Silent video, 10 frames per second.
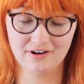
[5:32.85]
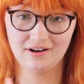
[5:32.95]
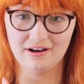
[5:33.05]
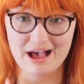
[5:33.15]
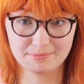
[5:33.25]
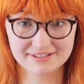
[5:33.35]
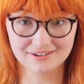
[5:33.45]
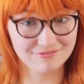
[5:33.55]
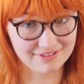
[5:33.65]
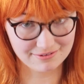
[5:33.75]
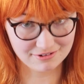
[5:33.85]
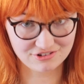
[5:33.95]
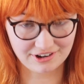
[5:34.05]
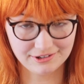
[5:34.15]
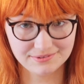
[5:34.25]
our absolute favorite
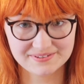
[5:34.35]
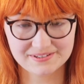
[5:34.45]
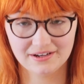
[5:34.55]
shelves